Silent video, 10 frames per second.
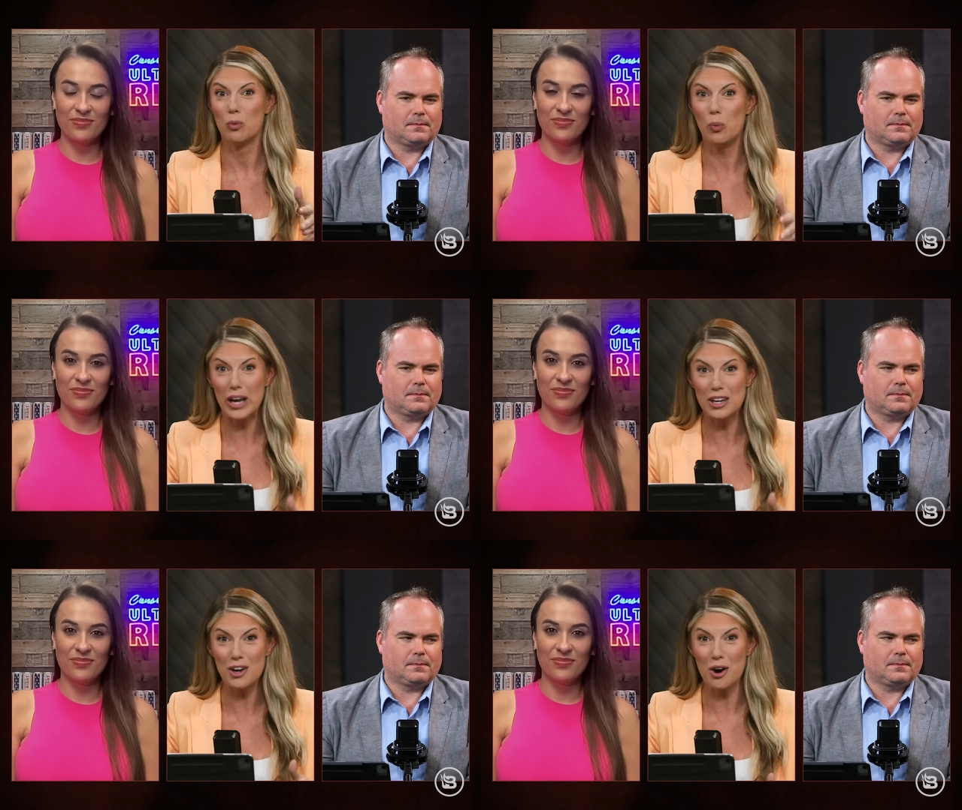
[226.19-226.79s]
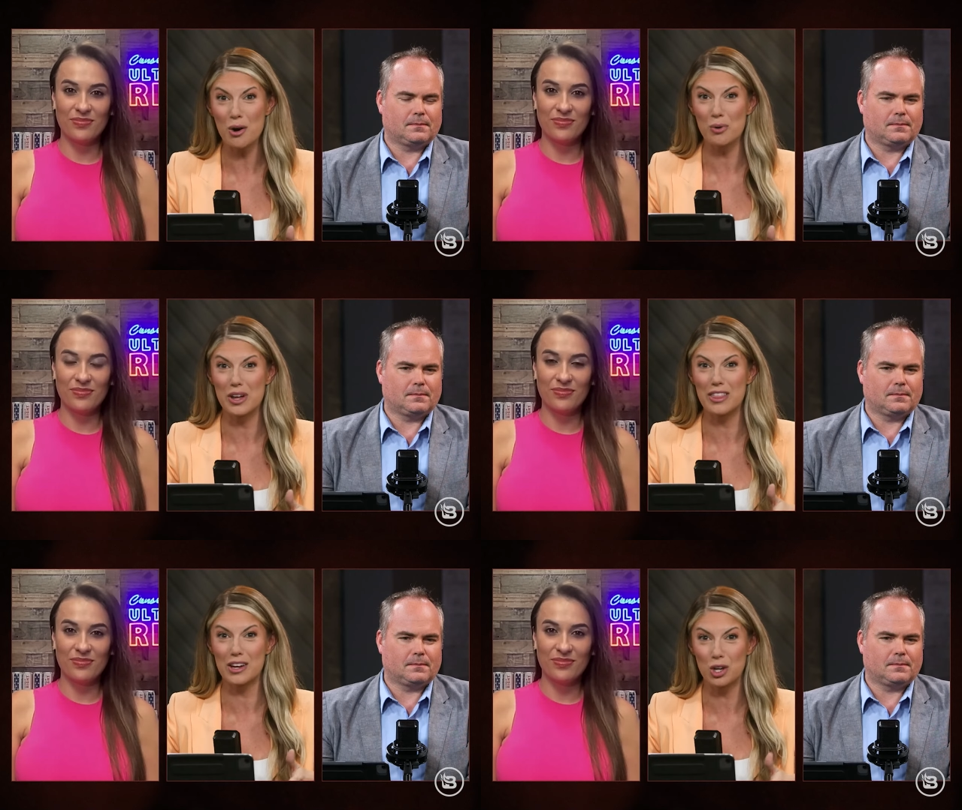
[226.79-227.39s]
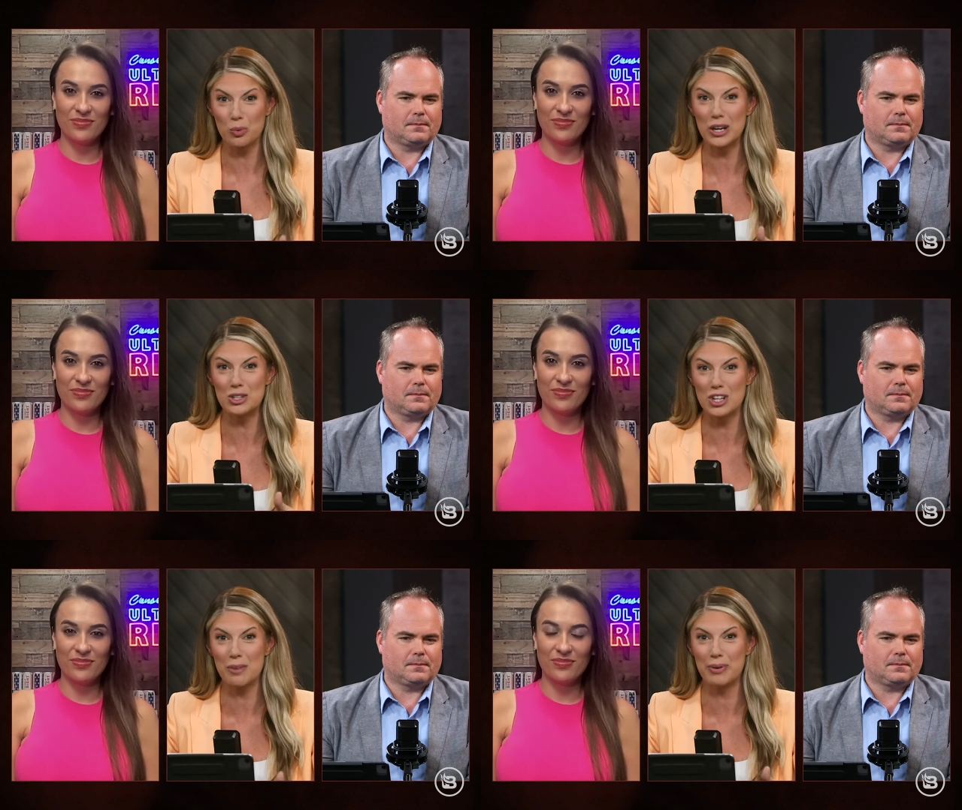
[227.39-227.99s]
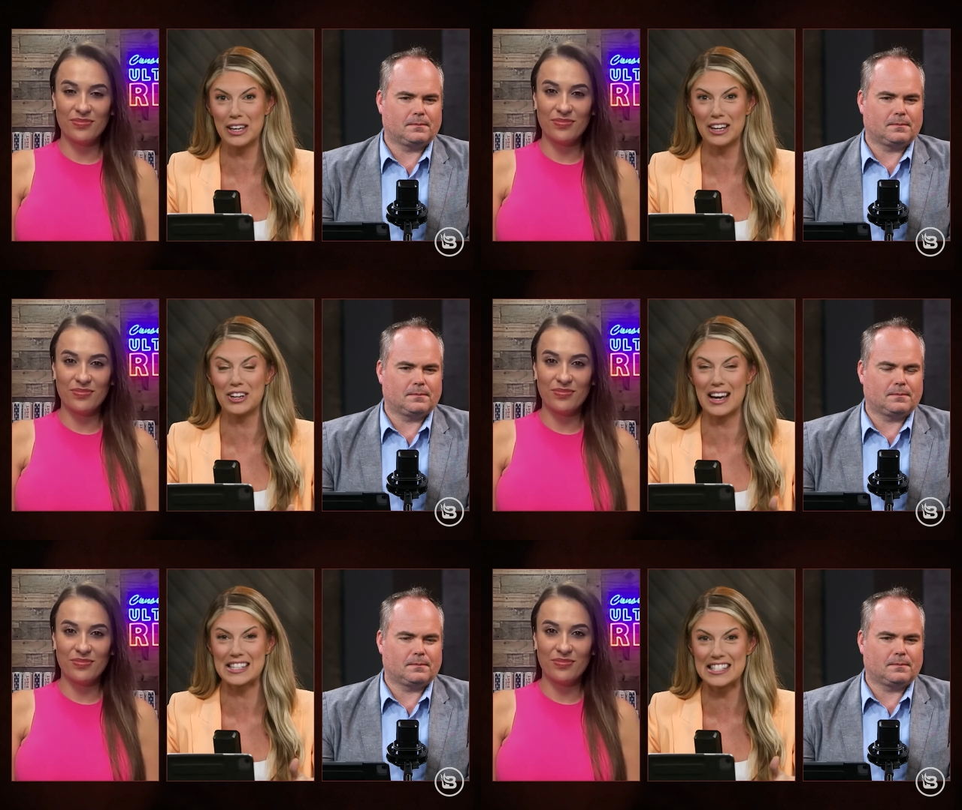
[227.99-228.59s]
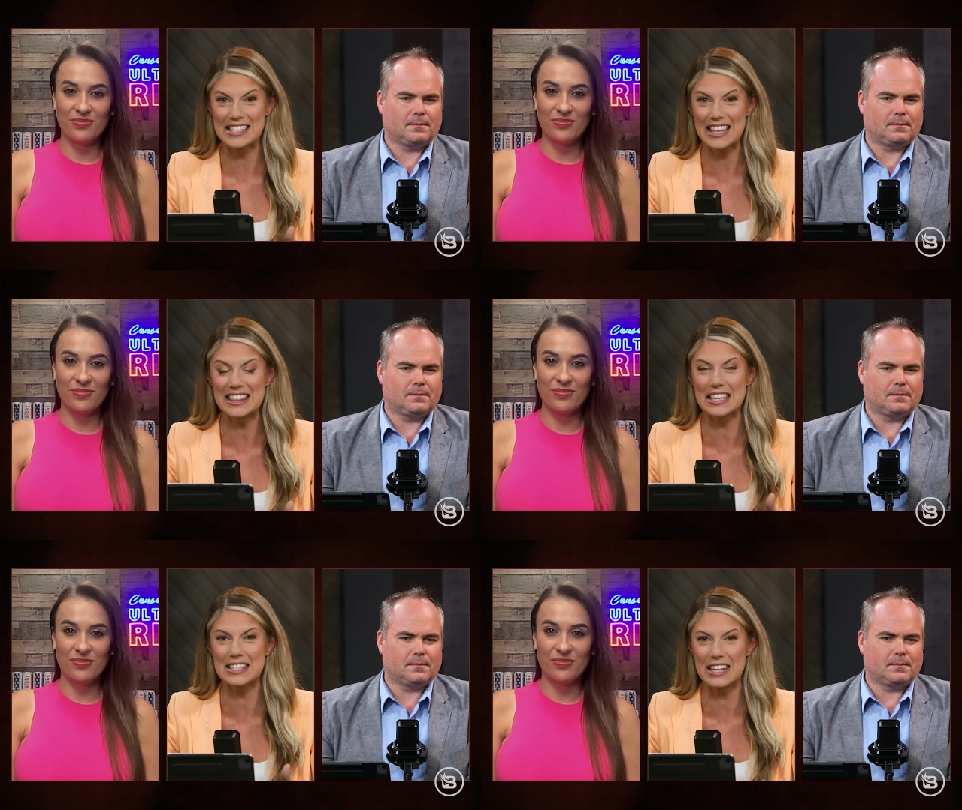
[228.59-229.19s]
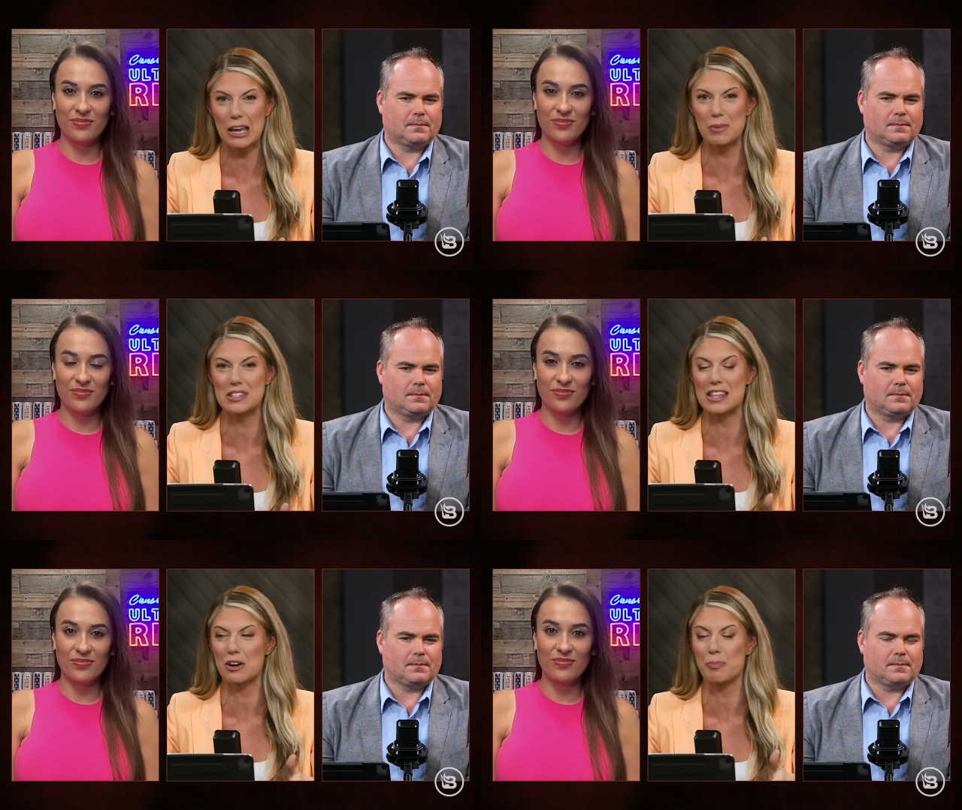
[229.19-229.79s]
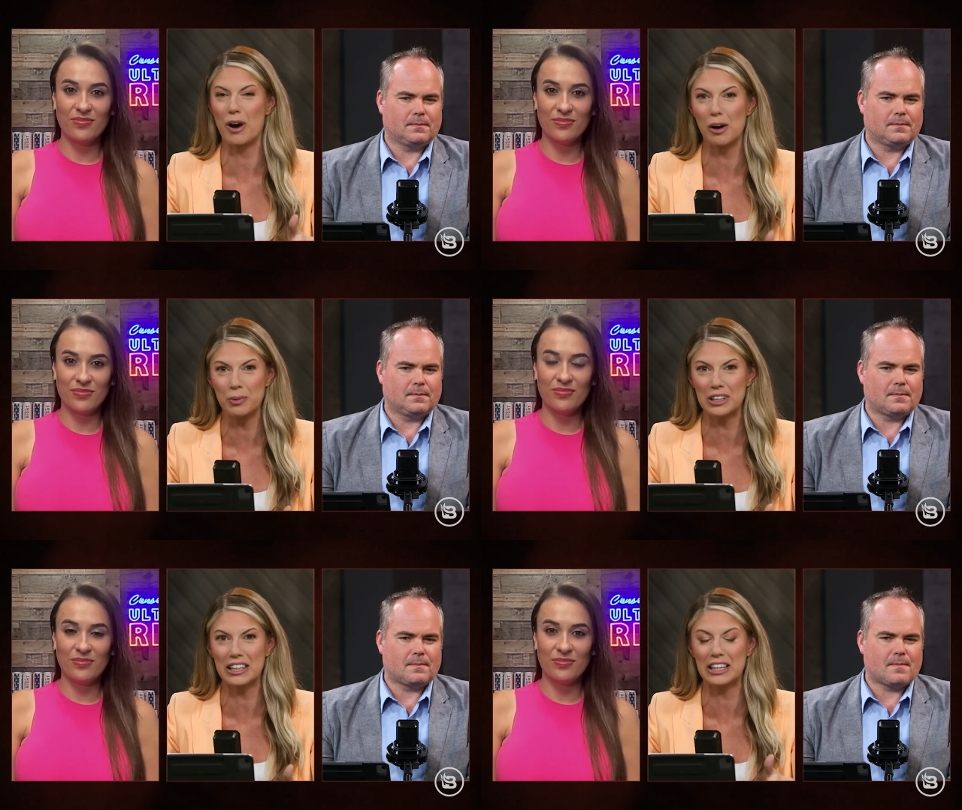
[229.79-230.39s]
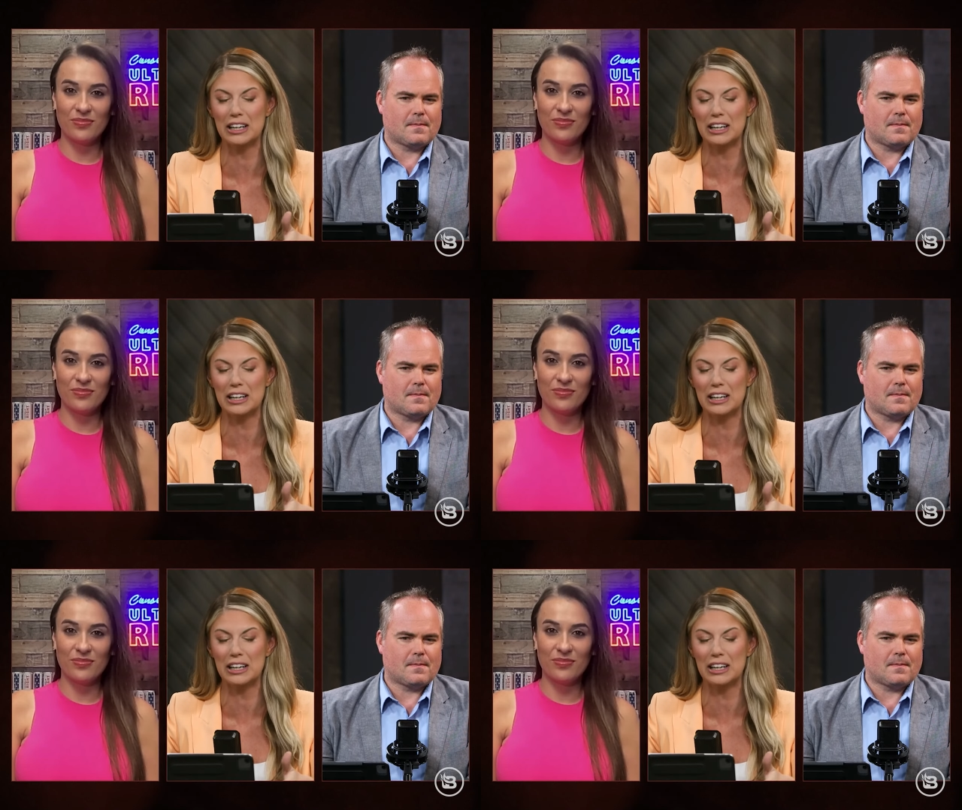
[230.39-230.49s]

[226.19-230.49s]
Speaker 1: We know that Karine Jean Pierre has said these statements. They are publicly